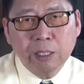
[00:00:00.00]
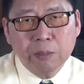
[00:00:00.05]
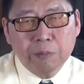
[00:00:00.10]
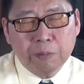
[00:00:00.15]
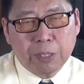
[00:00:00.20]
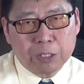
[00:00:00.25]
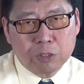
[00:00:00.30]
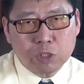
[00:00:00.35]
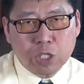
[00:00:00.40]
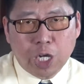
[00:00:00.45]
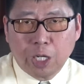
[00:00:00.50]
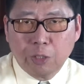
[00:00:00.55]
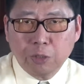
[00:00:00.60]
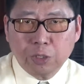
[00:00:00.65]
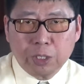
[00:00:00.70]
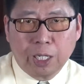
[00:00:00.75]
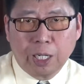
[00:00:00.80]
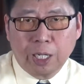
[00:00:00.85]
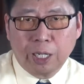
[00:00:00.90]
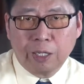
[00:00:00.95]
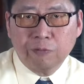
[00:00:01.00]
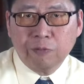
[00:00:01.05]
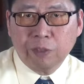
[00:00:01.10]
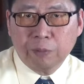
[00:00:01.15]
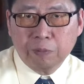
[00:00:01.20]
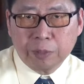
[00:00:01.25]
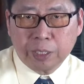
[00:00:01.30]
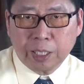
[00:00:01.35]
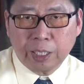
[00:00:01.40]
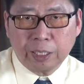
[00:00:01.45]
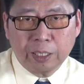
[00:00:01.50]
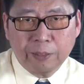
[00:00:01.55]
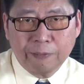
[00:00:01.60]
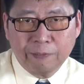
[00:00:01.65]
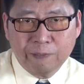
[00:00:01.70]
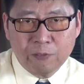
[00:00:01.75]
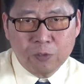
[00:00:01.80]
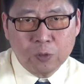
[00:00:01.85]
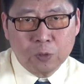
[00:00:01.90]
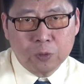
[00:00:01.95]
my child's eye from
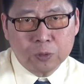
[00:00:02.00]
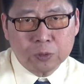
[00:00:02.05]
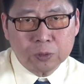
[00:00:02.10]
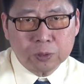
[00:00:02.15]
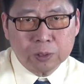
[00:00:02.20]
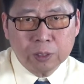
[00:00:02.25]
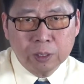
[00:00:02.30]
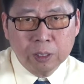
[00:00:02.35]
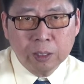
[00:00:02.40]
getting worse?